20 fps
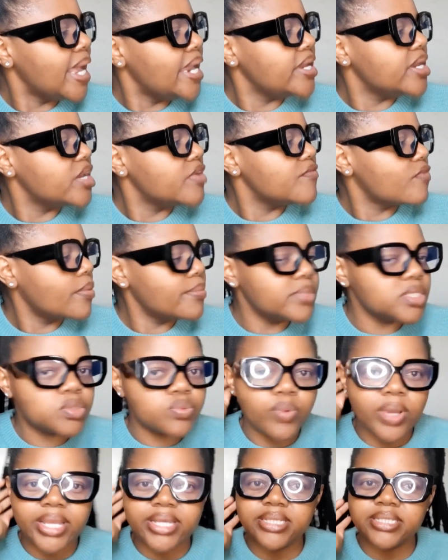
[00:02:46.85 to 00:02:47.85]
ended for
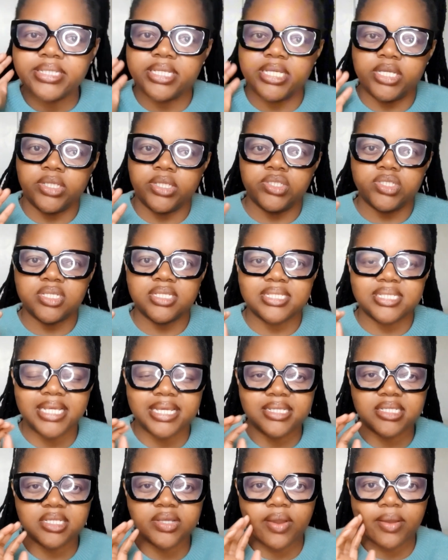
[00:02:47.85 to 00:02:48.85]
Miss Wendy to
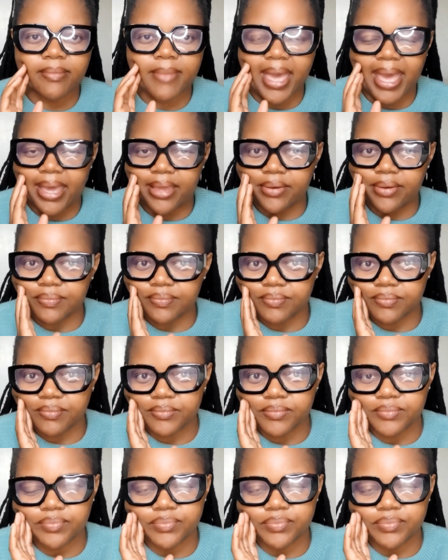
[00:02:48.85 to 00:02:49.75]
center a man?